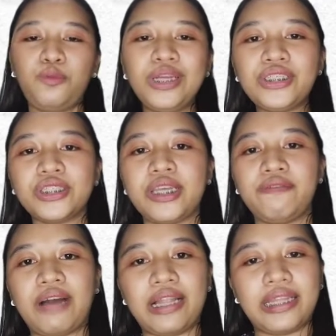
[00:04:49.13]
Which is
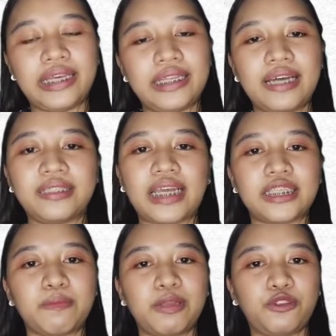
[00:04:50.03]
a valid
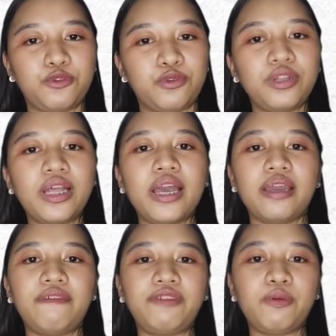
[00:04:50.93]
assessment tool
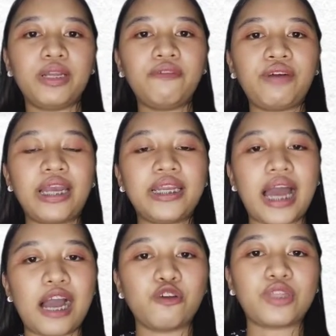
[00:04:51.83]
if you want to find
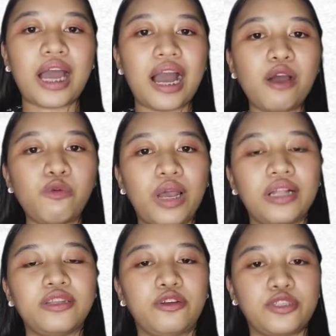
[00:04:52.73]
out how
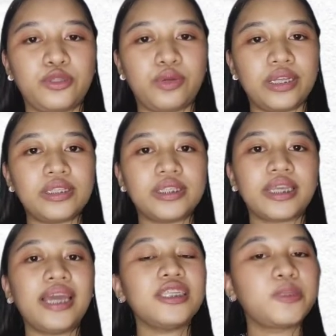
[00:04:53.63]
well your students
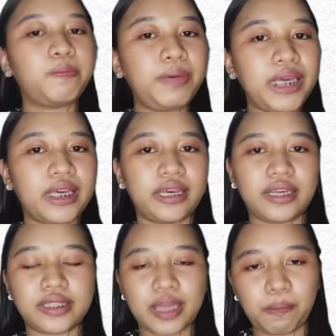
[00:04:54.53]
can speak
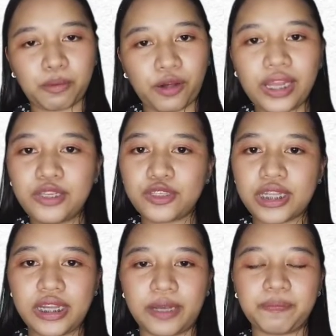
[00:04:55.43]

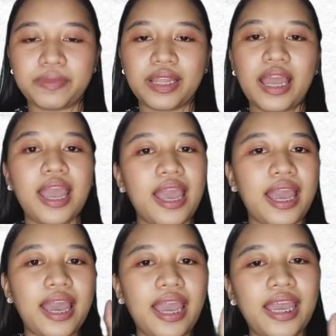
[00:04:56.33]
extemporaneously.
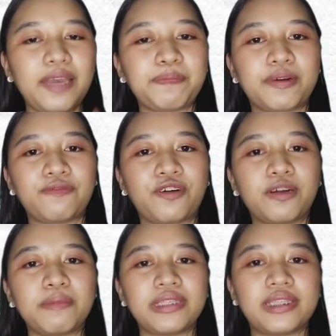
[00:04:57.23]
A.
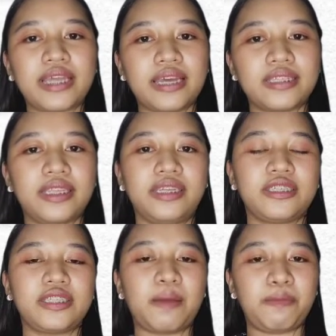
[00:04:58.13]
Performance test in
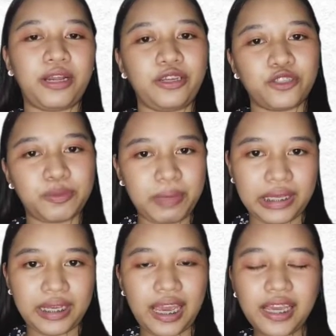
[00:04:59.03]
extemporaneous
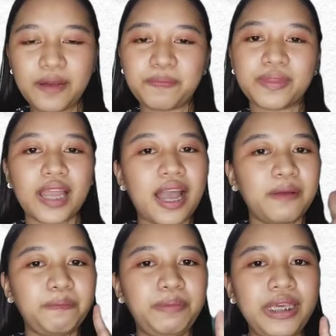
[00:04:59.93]
speaking.
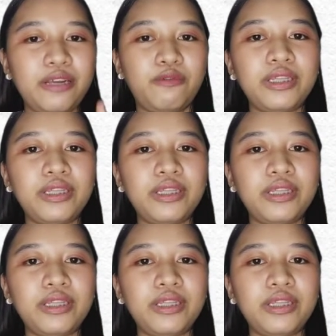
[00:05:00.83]
B.